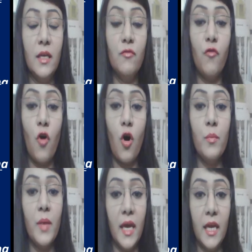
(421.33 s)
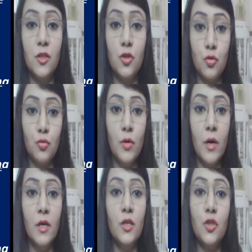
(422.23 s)
in Form A2 to
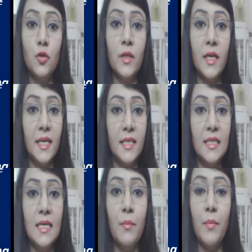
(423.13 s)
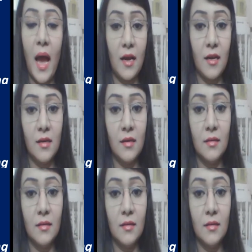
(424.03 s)
the AD bank.